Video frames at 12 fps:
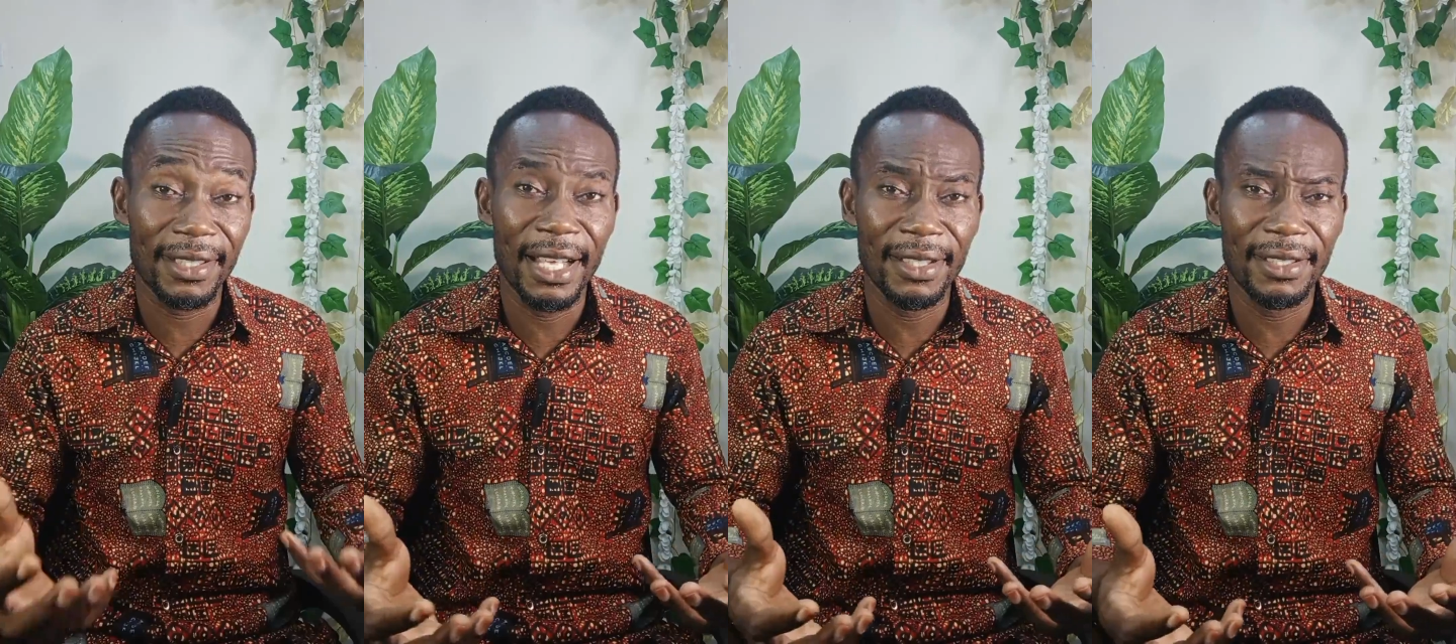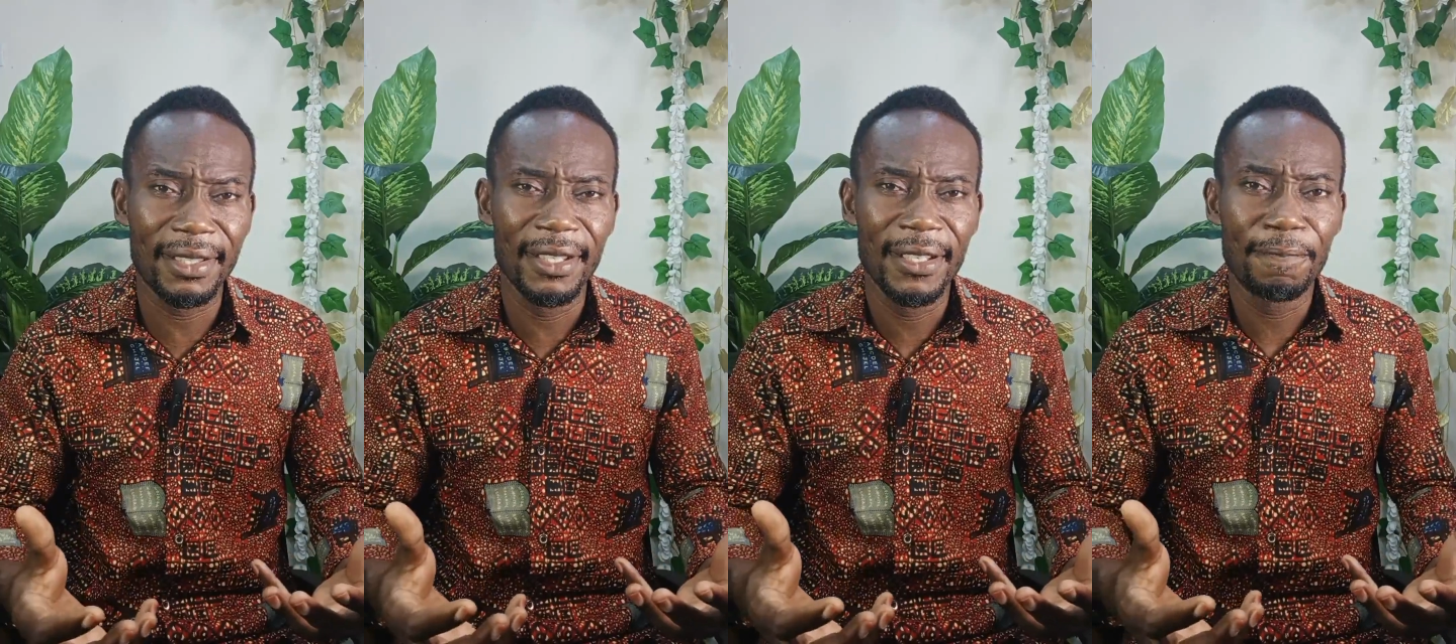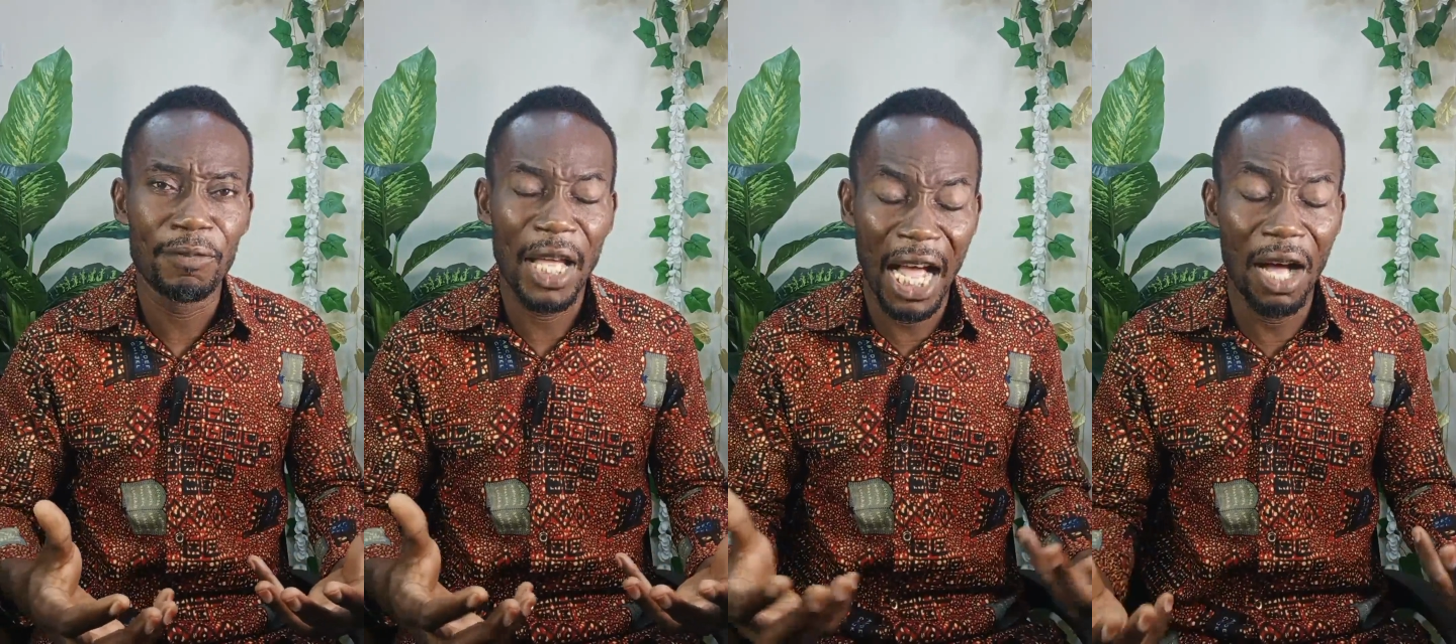stands
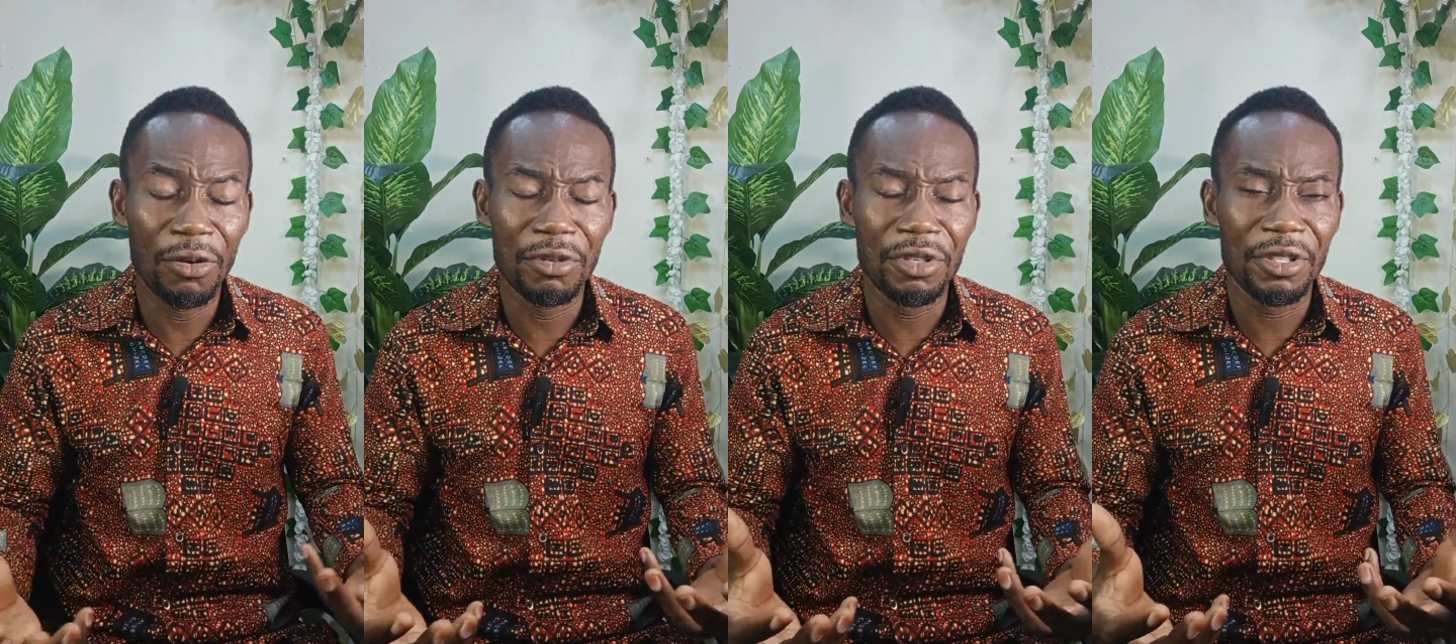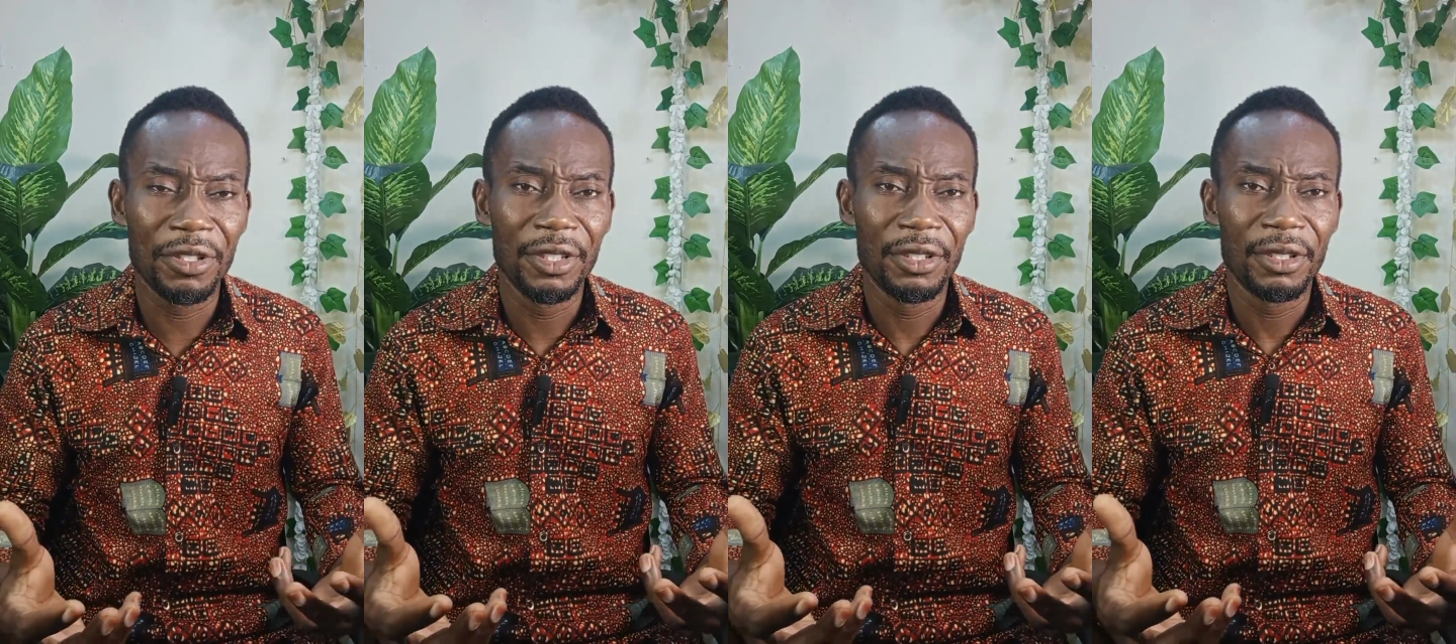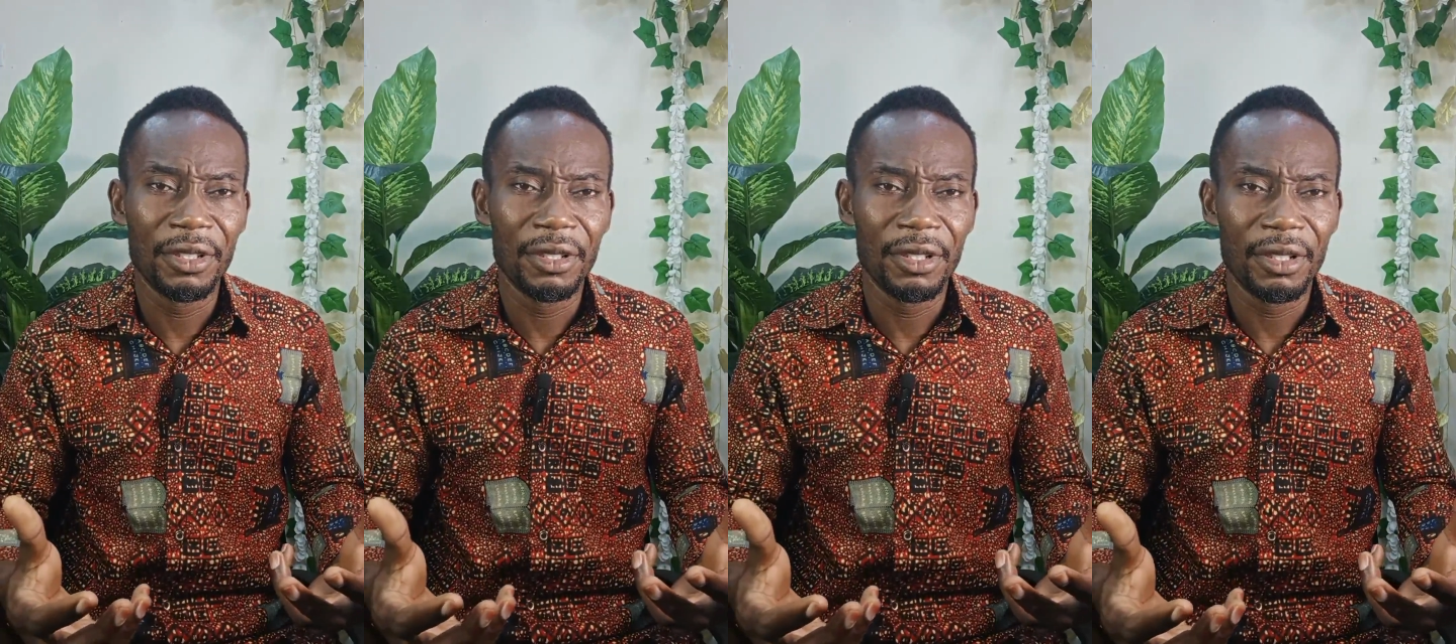out
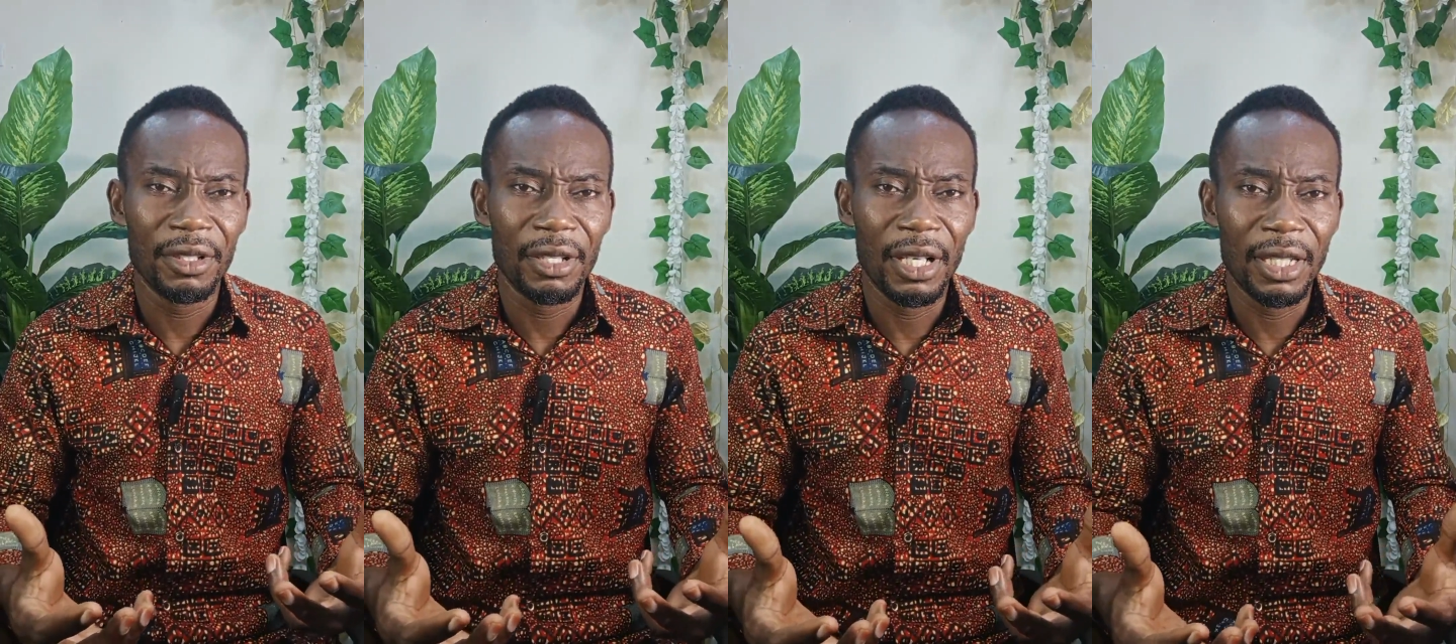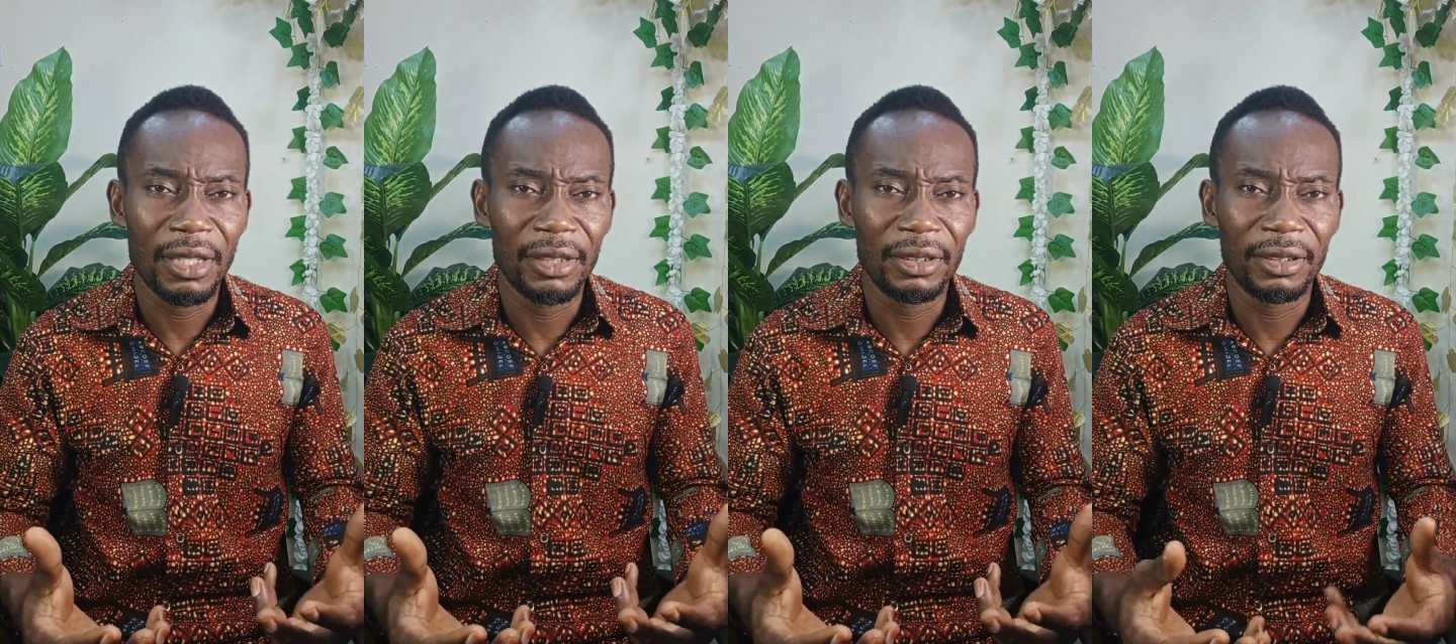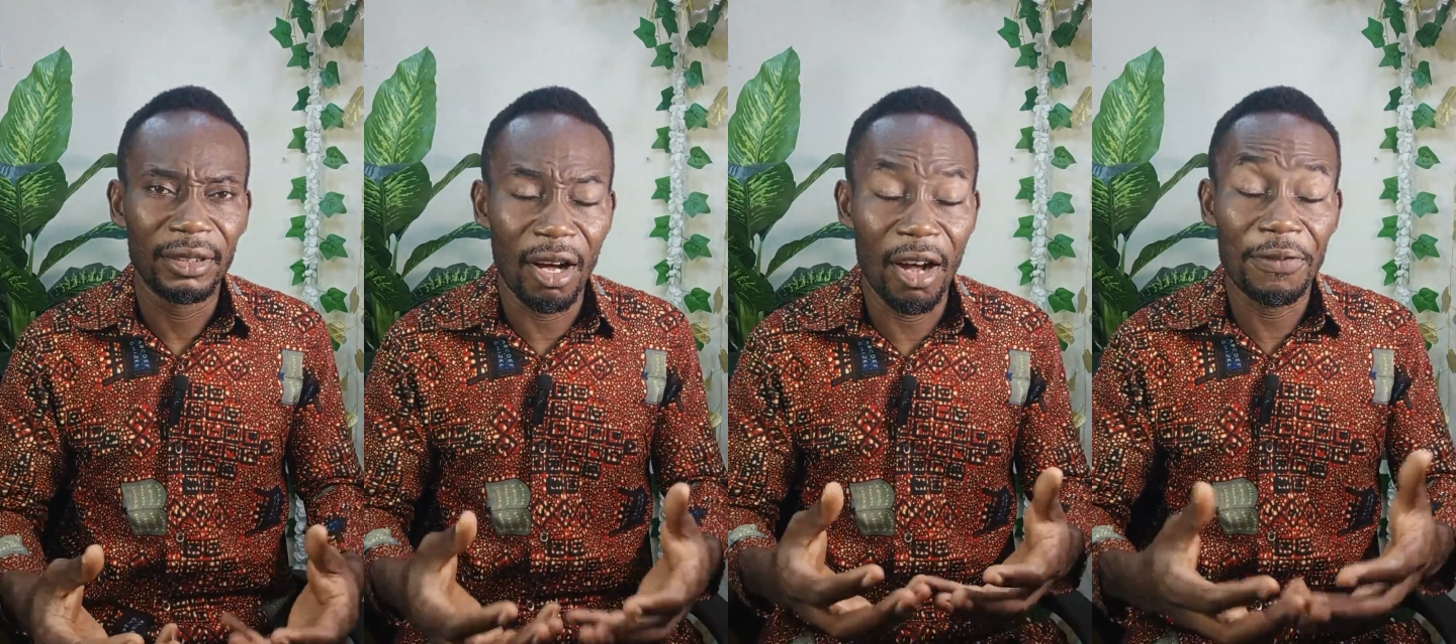
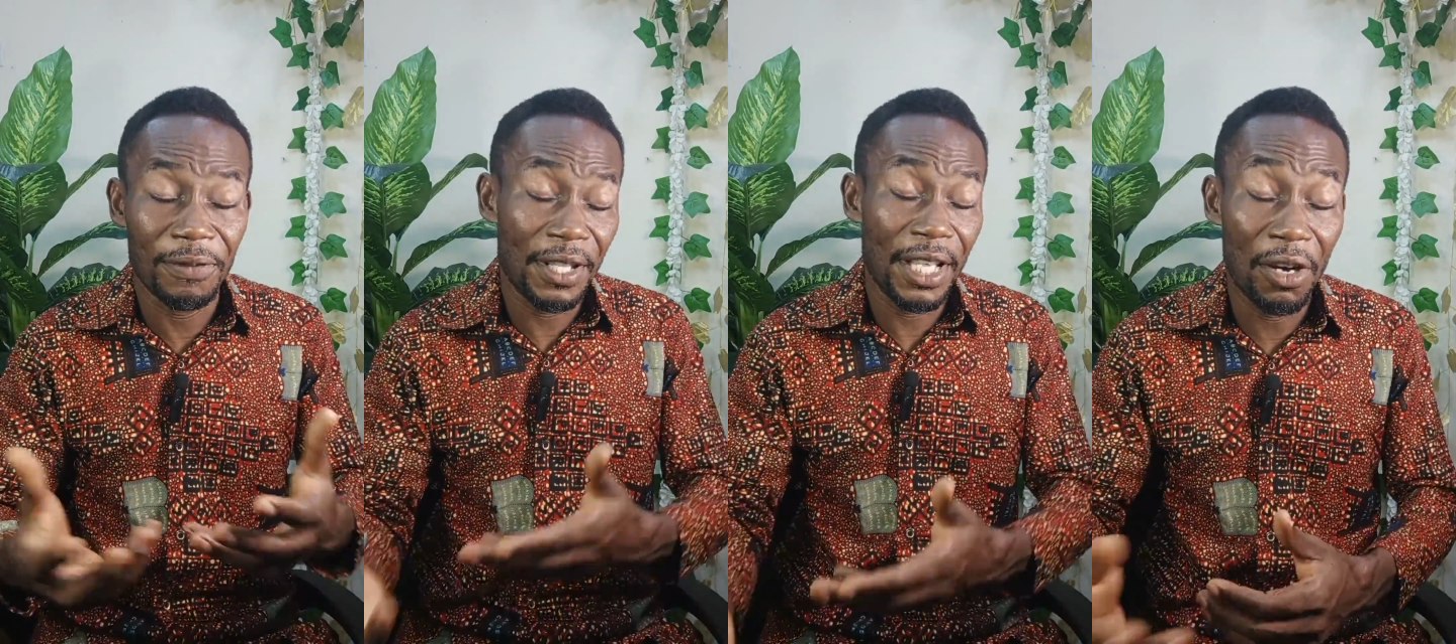of